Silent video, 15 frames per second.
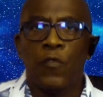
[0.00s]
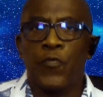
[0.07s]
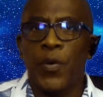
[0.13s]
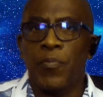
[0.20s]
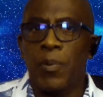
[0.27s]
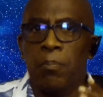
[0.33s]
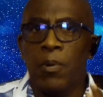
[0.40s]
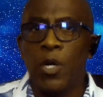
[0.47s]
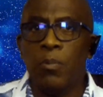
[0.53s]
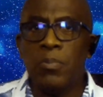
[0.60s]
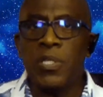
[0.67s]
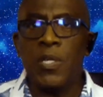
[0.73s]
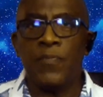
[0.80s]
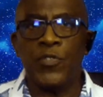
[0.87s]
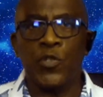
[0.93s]
From the
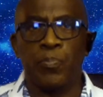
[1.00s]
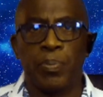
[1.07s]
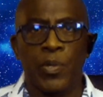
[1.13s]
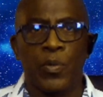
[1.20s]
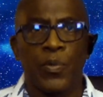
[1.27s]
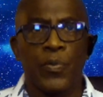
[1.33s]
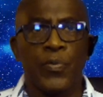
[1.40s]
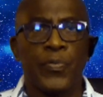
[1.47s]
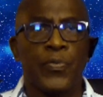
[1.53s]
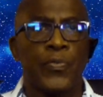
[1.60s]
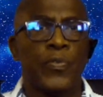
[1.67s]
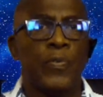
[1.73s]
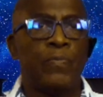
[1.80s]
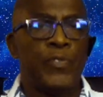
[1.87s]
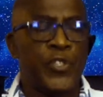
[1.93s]
moment of his
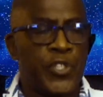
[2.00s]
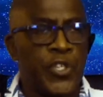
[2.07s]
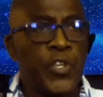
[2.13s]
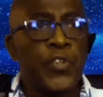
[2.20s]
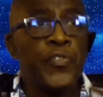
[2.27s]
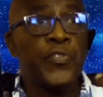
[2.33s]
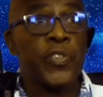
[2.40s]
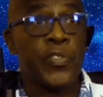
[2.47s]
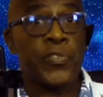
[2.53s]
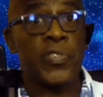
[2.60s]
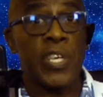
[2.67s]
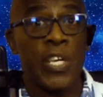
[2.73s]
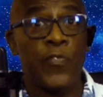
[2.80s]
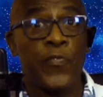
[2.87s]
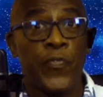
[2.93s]
birth,
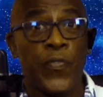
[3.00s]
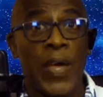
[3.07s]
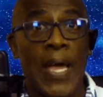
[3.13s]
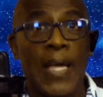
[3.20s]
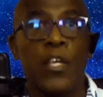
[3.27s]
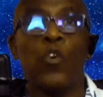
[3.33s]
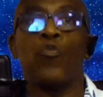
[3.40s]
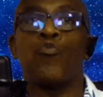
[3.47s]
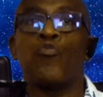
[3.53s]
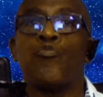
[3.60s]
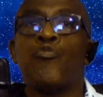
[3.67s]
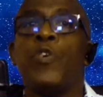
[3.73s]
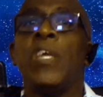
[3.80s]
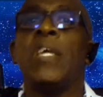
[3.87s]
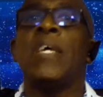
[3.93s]
Jesus, in fact,
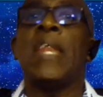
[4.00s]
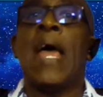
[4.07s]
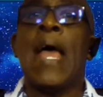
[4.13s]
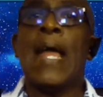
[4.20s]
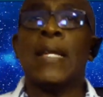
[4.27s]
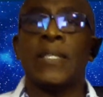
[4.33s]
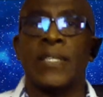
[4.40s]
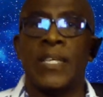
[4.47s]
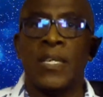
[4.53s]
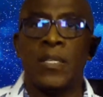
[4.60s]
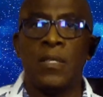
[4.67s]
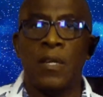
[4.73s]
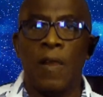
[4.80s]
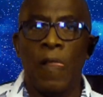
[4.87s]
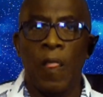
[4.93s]

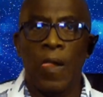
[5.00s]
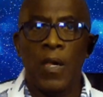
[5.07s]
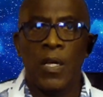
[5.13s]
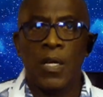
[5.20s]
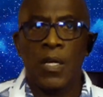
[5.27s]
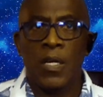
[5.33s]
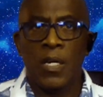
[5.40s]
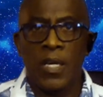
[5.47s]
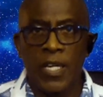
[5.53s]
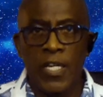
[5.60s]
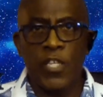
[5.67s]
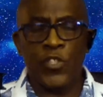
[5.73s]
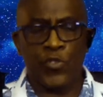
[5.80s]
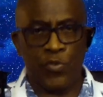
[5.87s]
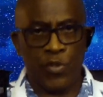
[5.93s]
reenacted
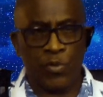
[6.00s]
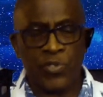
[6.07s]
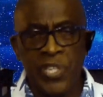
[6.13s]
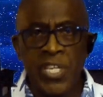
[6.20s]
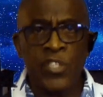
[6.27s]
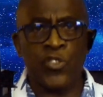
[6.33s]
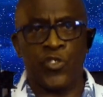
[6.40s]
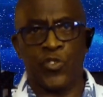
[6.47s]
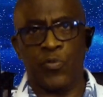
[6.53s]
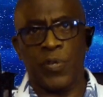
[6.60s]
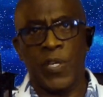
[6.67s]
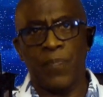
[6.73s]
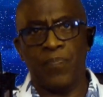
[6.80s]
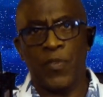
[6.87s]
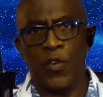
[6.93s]
Israel's
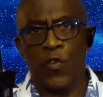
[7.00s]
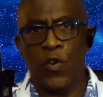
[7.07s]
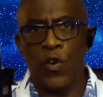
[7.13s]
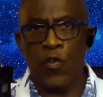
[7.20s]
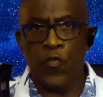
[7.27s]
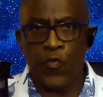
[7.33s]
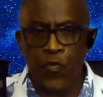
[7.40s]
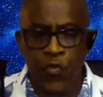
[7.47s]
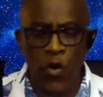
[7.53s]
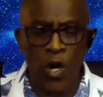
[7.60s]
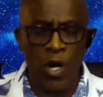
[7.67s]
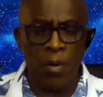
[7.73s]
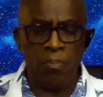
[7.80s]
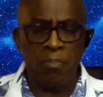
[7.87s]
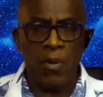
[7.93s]
history
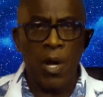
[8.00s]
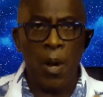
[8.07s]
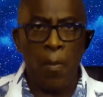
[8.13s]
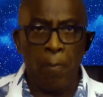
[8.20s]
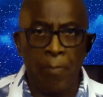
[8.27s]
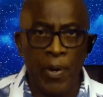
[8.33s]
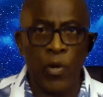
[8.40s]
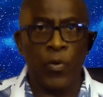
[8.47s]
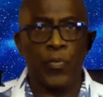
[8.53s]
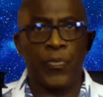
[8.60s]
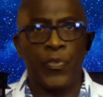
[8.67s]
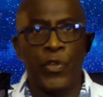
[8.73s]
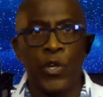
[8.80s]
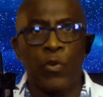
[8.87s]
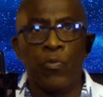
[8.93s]
from
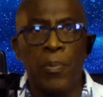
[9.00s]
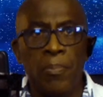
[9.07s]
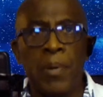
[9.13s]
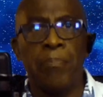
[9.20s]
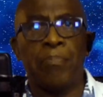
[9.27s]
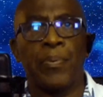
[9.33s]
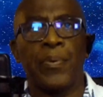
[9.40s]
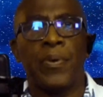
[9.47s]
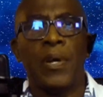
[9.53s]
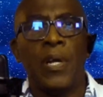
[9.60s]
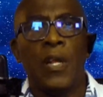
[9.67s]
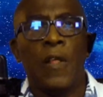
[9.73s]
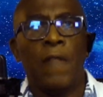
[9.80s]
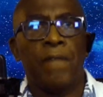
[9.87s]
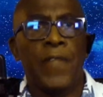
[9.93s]
birth. You'll remember
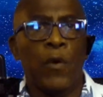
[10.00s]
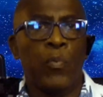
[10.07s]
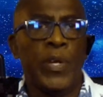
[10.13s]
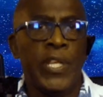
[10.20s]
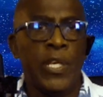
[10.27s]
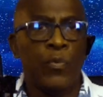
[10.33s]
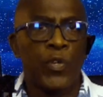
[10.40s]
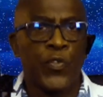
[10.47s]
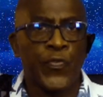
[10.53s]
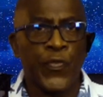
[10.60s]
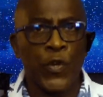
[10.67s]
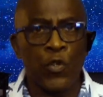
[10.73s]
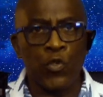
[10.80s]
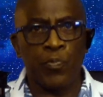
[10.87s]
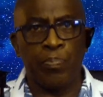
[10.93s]
that when he was
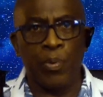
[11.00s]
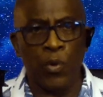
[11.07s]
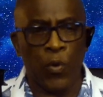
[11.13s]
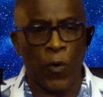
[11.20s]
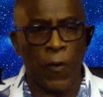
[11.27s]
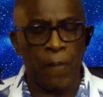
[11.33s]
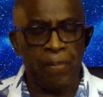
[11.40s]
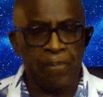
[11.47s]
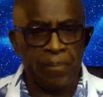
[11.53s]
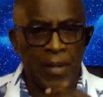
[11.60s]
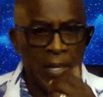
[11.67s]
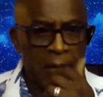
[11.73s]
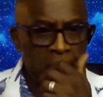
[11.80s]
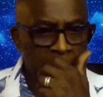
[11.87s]
first born